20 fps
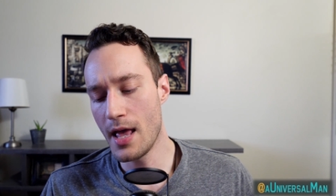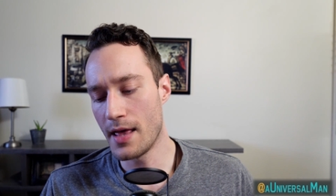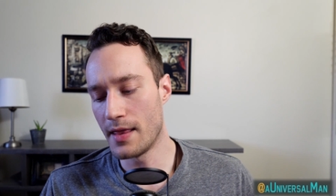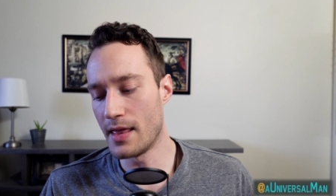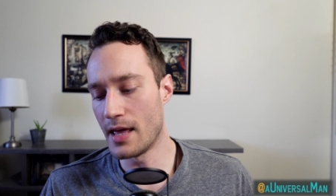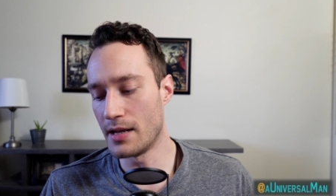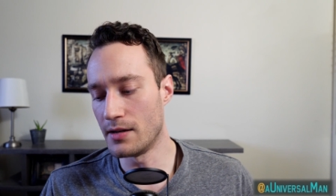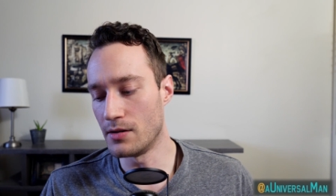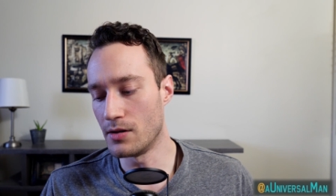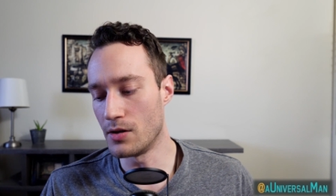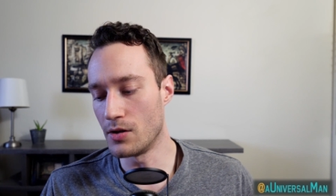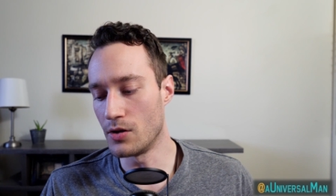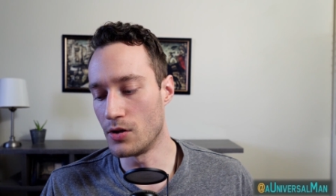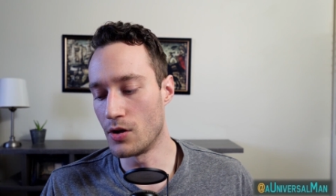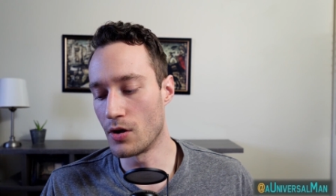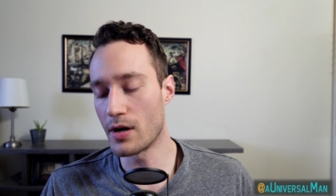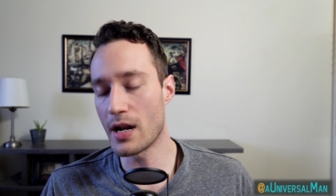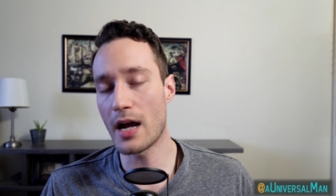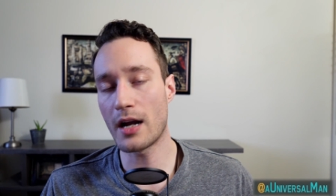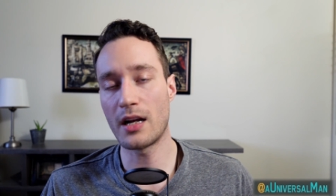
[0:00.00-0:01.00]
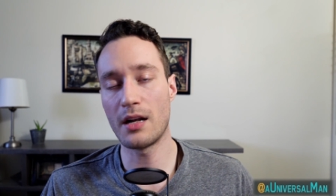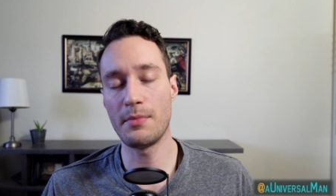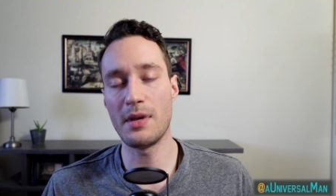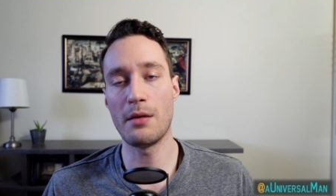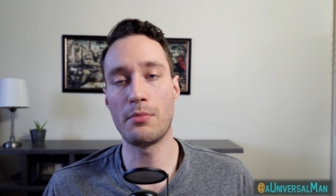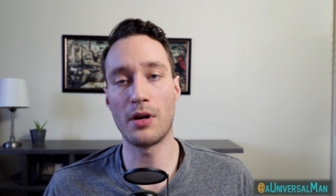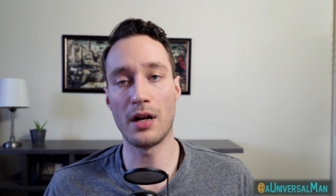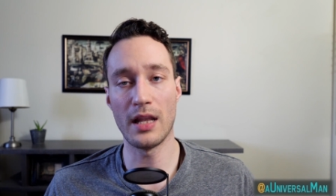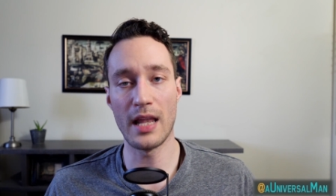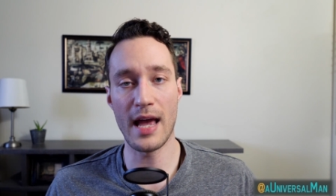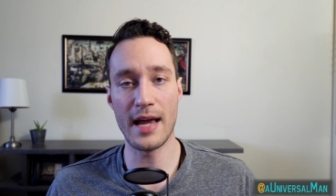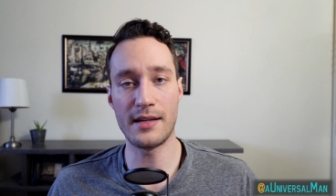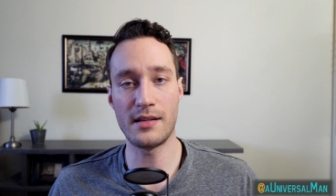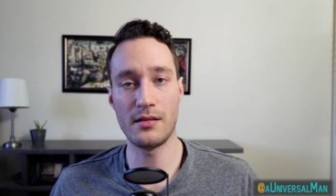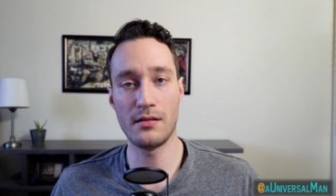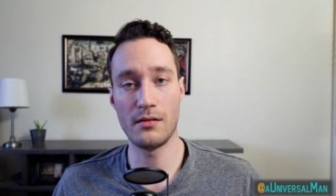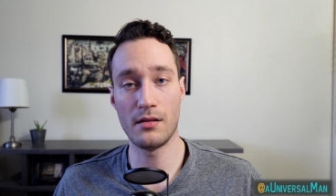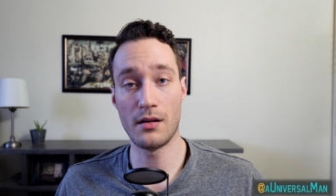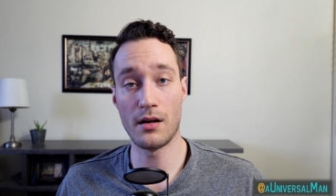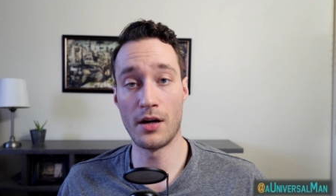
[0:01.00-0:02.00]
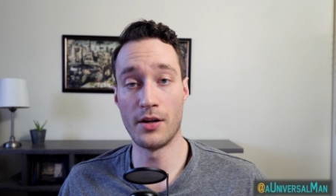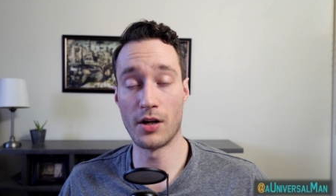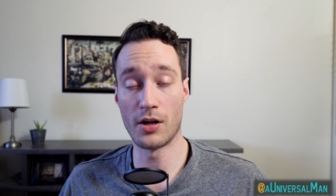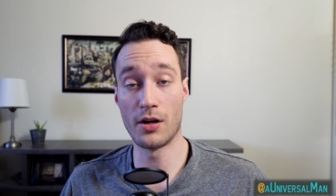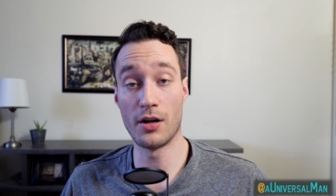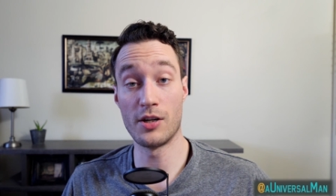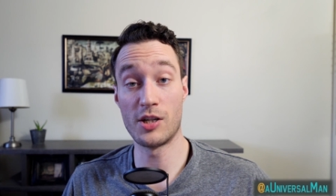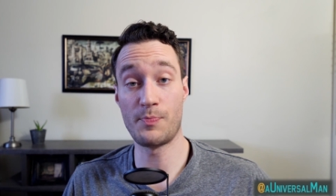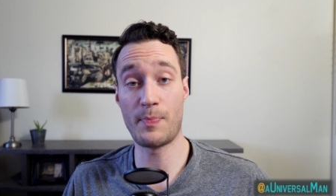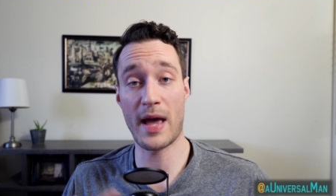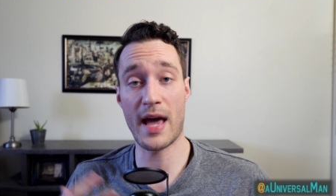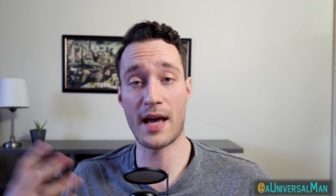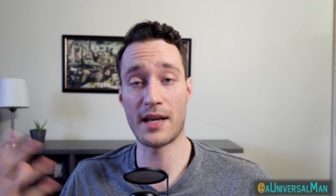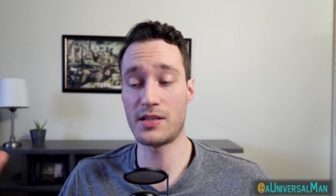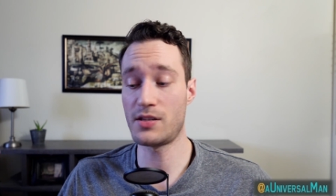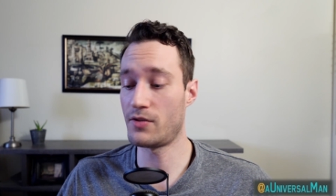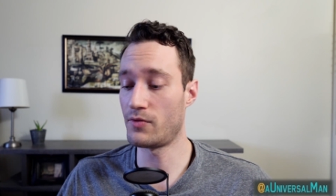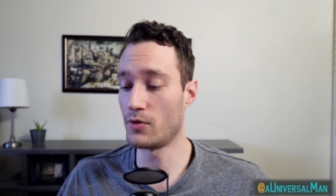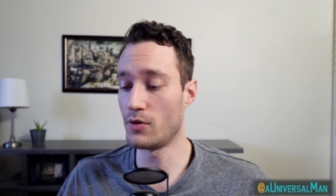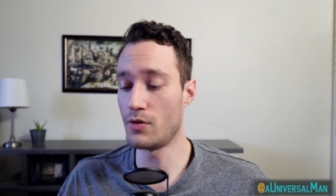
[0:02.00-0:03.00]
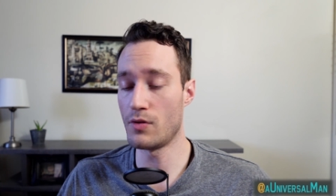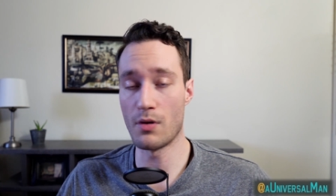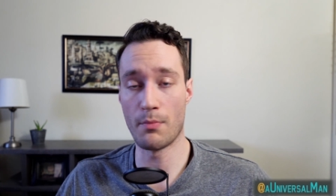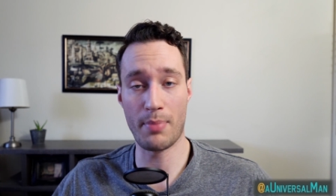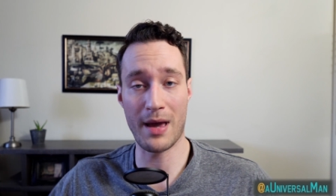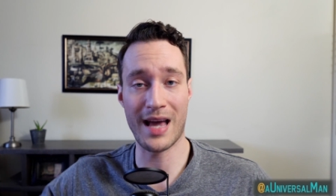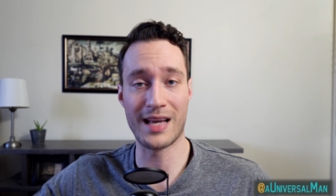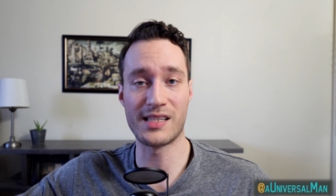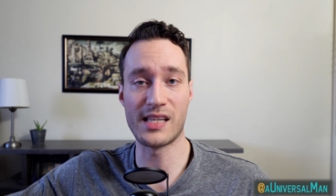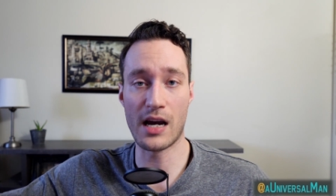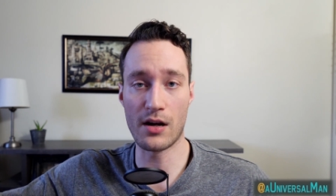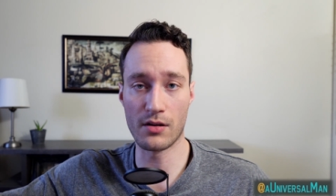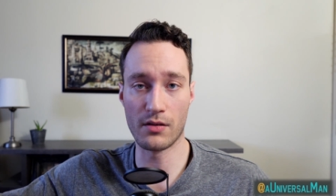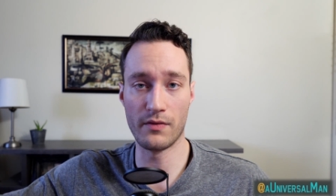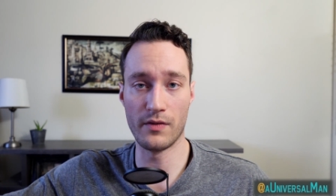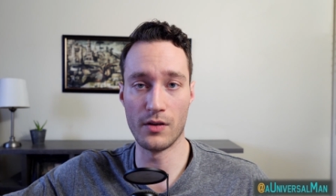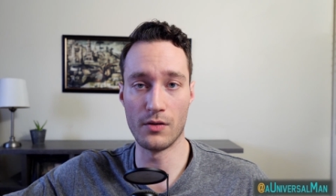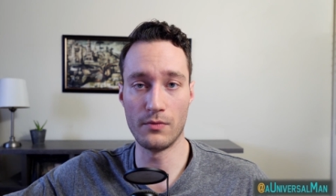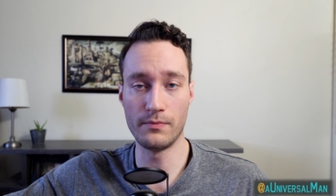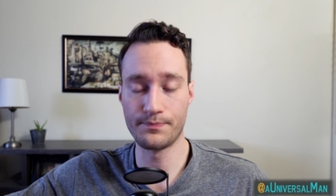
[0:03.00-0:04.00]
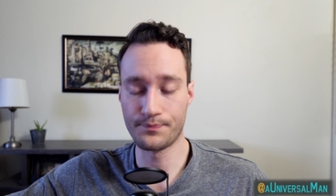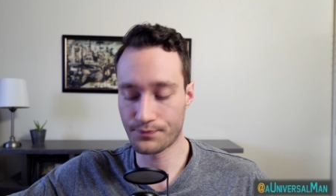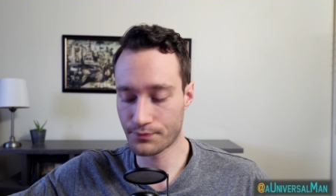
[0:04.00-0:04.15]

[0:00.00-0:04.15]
then you're not going to be able to let an urge pass through you and pass out of you